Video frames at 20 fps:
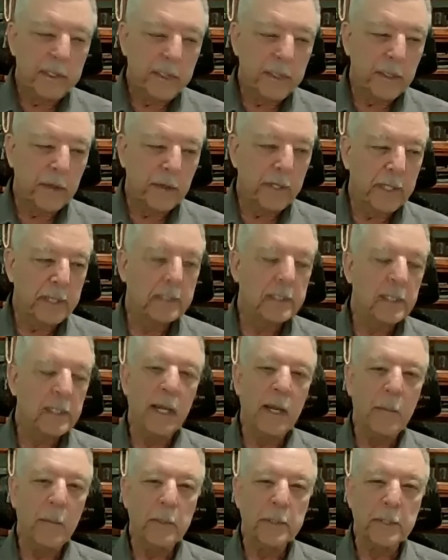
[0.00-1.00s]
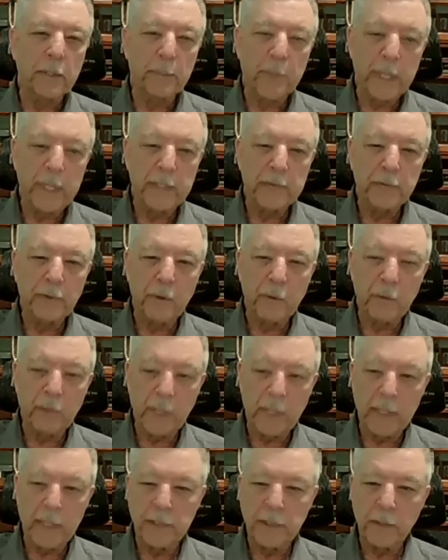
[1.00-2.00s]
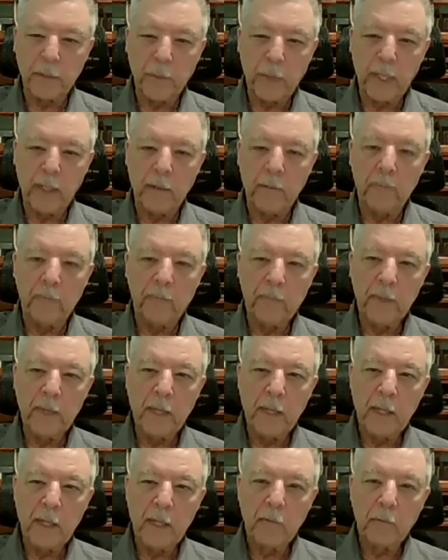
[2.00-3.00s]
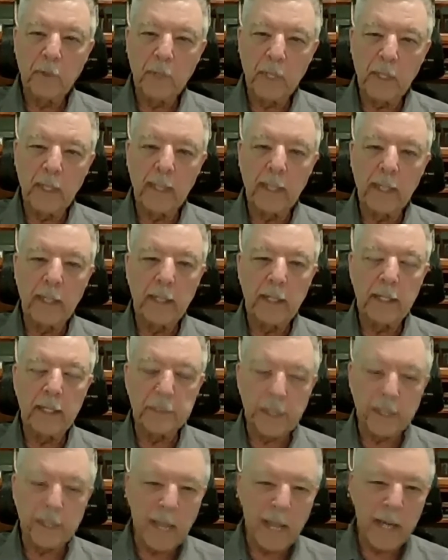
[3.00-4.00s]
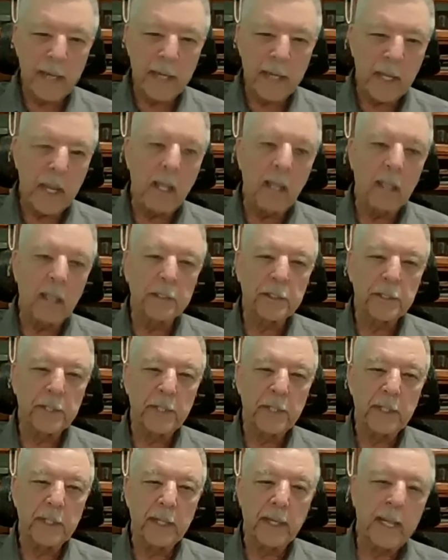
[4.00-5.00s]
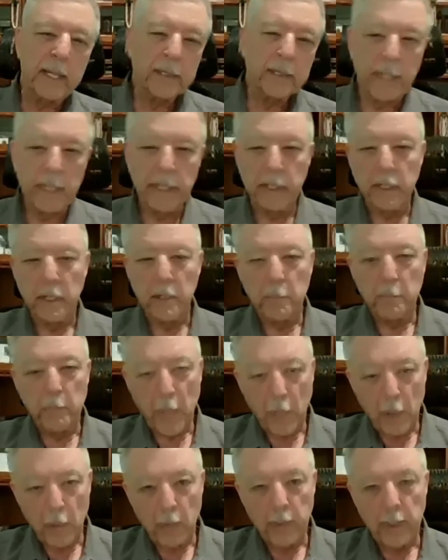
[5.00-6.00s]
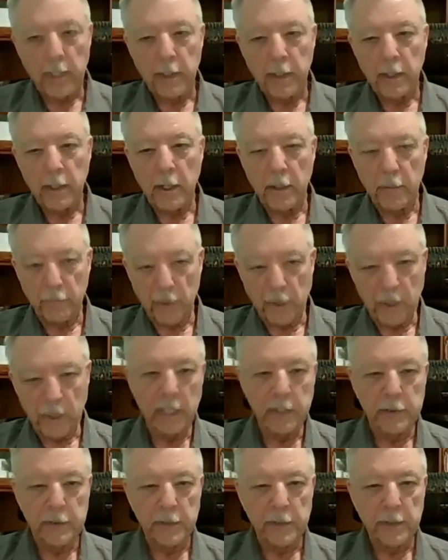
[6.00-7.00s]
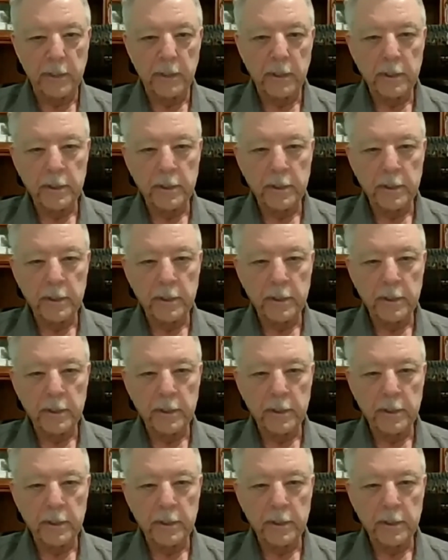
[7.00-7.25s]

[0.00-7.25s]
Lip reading: Islam was a peaceful religion. Well, really, it's an ideology that has a component of religion.